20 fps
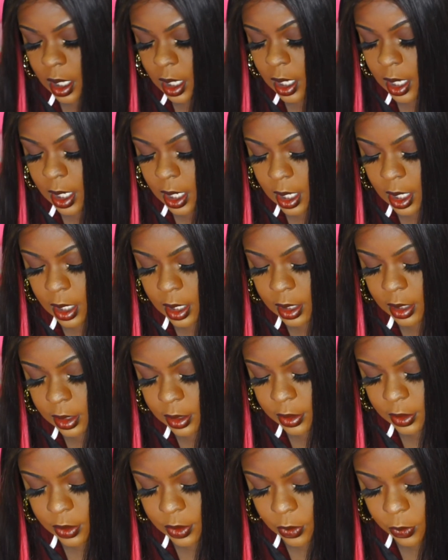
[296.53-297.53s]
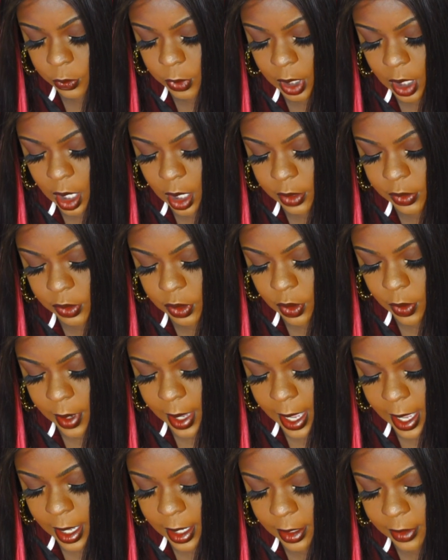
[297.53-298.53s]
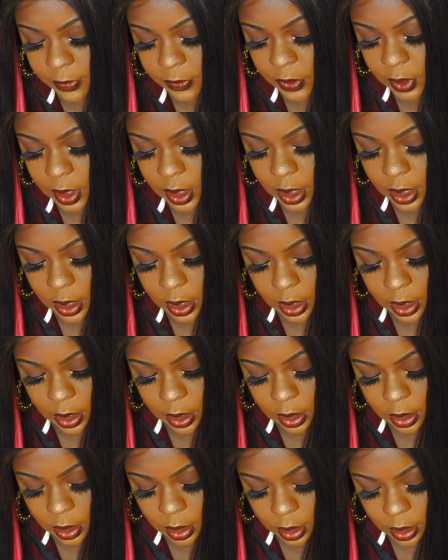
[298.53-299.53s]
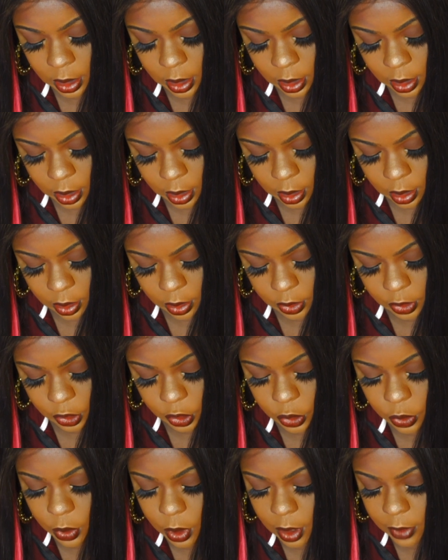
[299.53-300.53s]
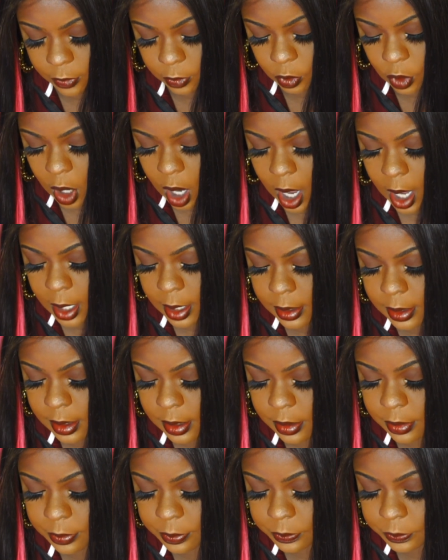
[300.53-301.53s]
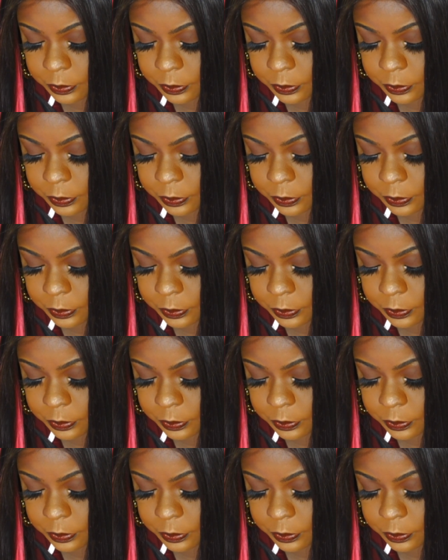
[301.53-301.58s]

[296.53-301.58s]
And we also have the Two of Rods.